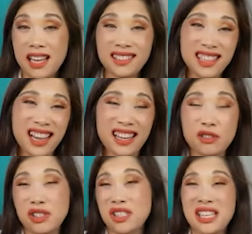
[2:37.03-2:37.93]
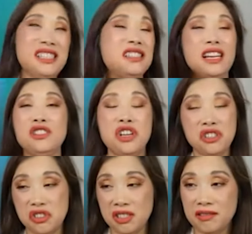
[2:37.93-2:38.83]
And hydration is
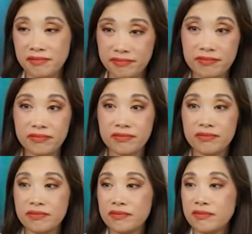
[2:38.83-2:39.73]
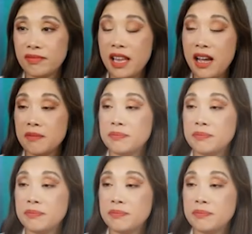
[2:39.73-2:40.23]
digestion. Mm-hmm. mm-hmm. Yeah.